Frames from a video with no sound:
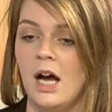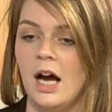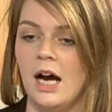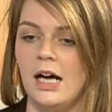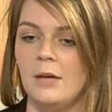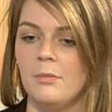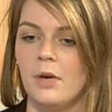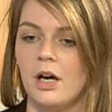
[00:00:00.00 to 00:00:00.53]

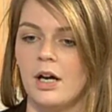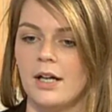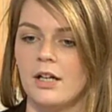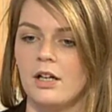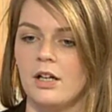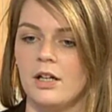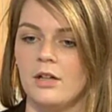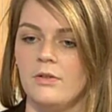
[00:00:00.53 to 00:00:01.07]
I
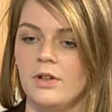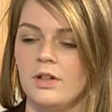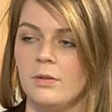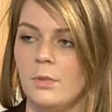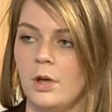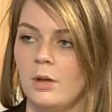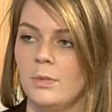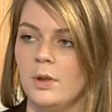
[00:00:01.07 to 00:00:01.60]
kind of, at the
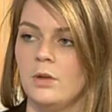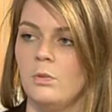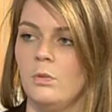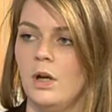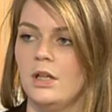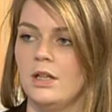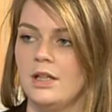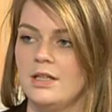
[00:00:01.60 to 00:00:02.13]
moment,
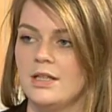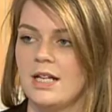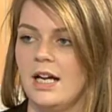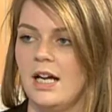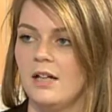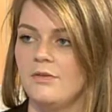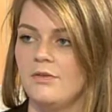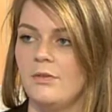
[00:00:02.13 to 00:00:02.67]
while it is
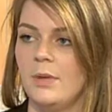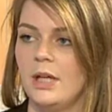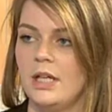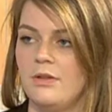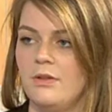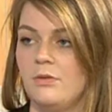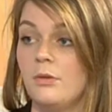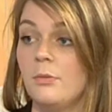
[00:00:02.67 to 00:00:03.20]
hard for me,
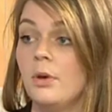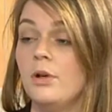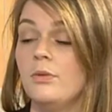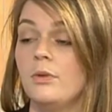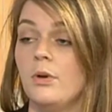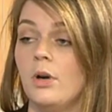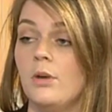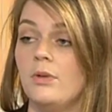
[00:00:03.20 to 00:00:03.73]
the
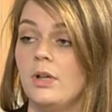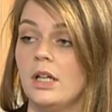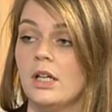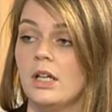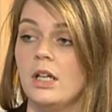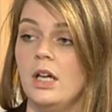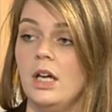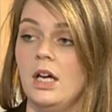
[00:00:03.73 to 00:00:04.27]
removal of it
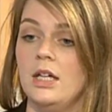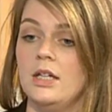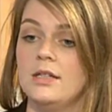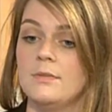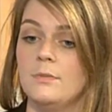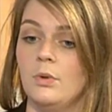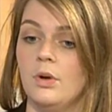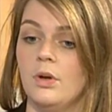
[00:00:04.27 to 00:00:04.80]

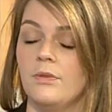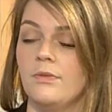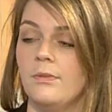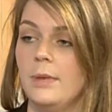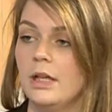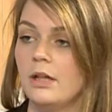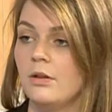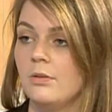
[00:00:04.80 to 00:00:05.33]
is more for
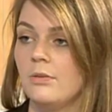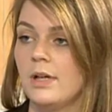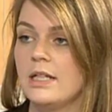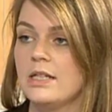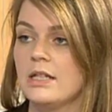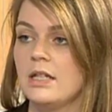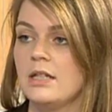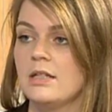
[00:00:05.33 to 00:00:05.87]
medical
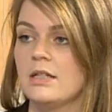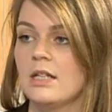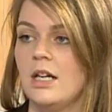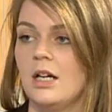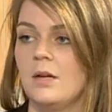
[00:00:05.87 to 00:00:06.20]
reasons,